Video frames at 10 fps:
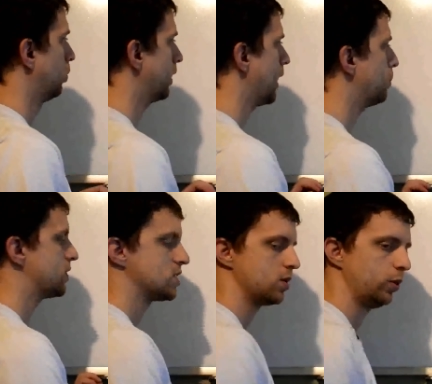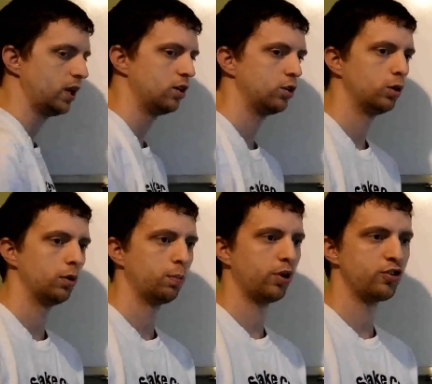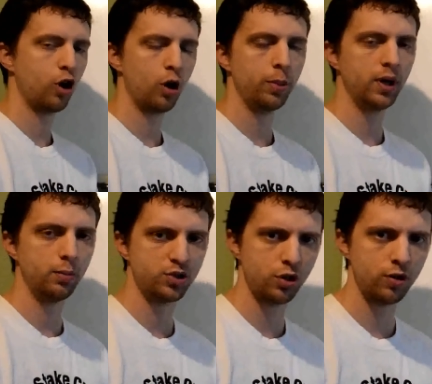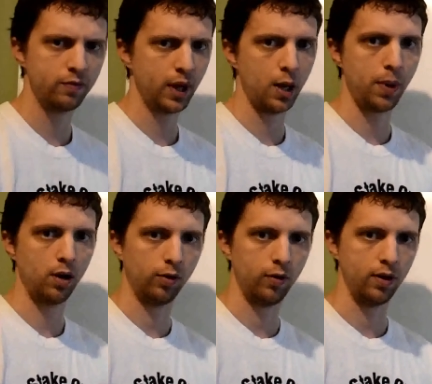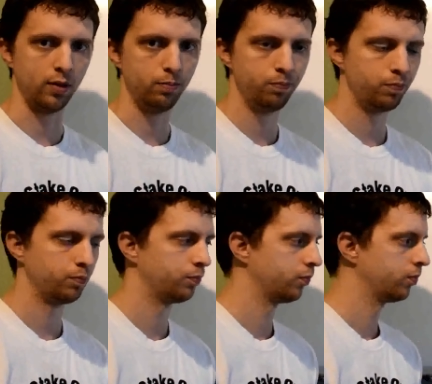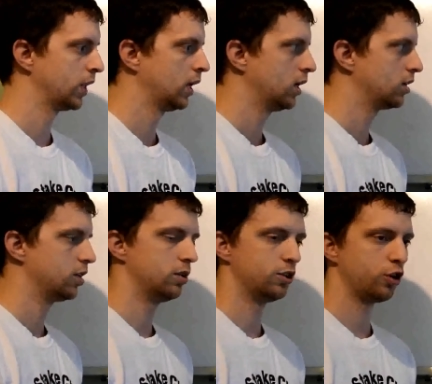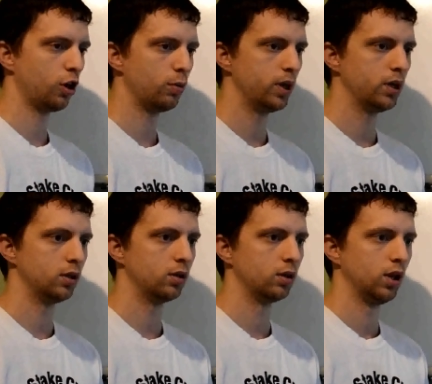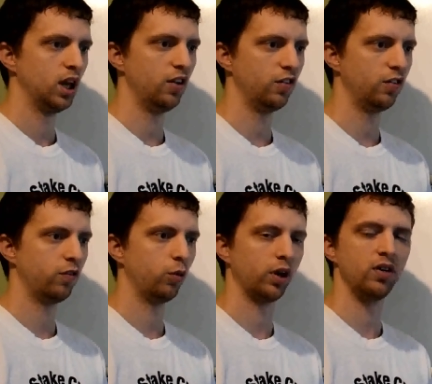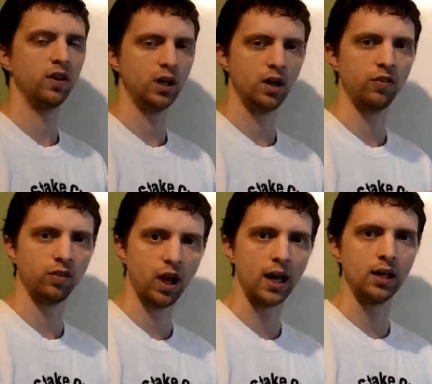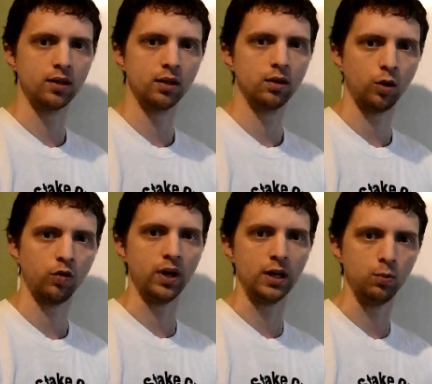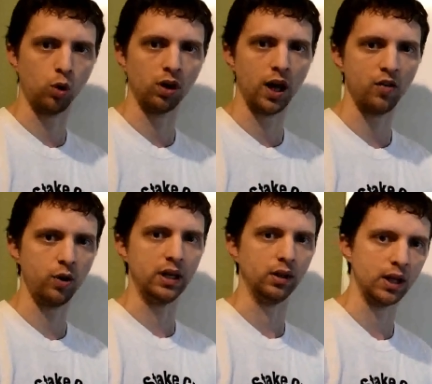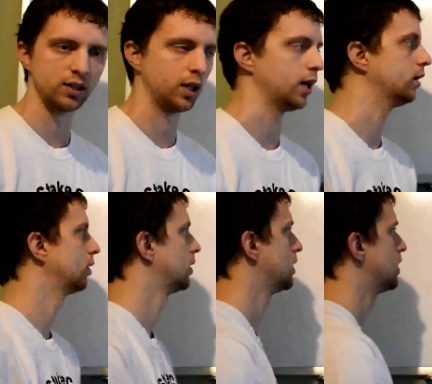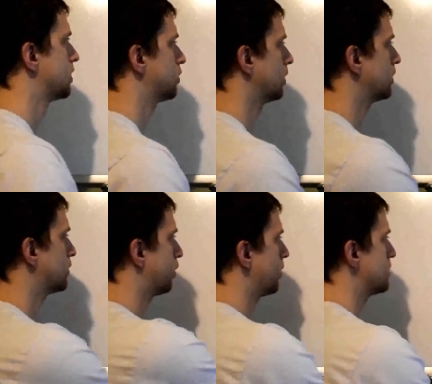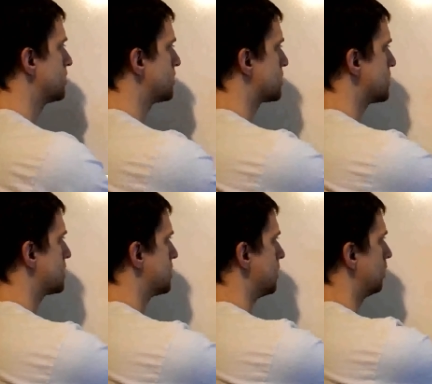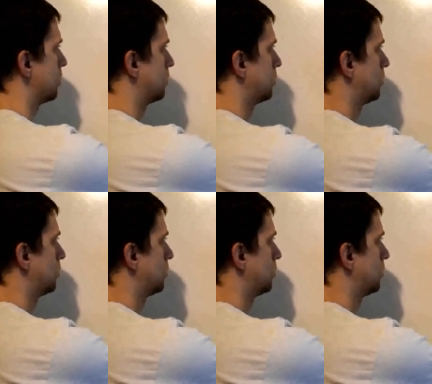What happens, we can do a perturb and observe type algorithm to determine if we're giving enough light, or if we need more light, if we need less light. So let's increase it to 60.